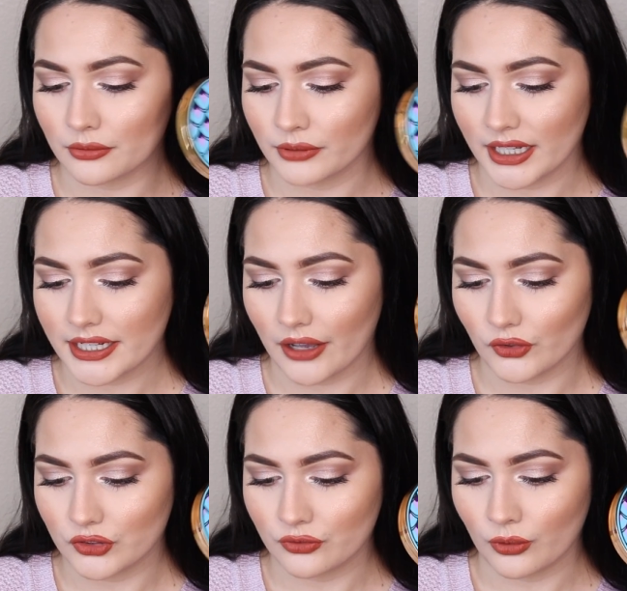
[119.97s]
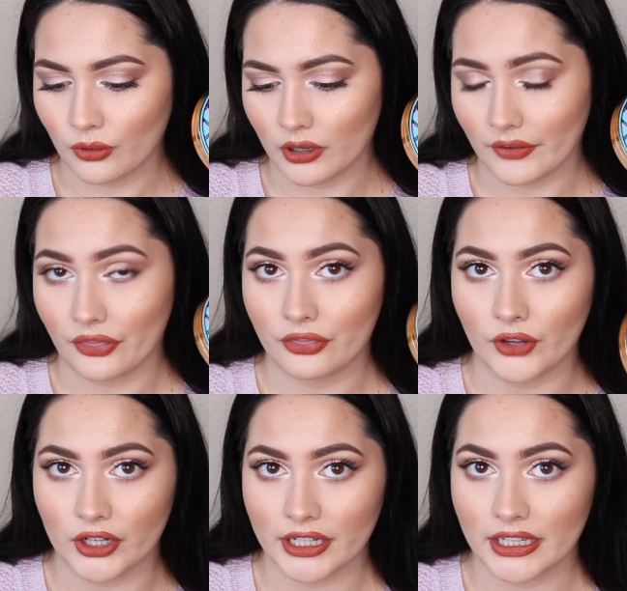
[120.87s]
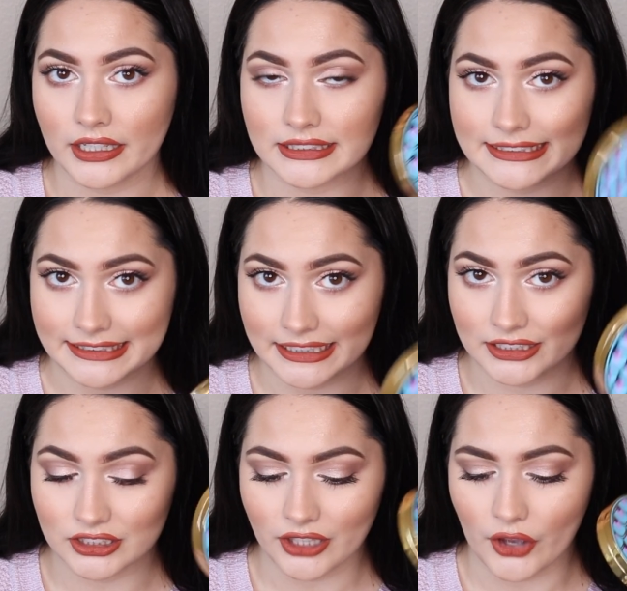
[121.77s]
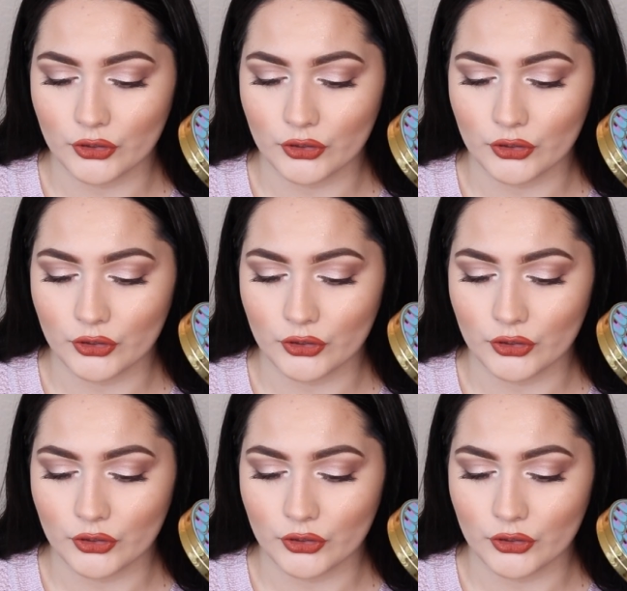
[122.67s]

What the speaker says: retails for $36.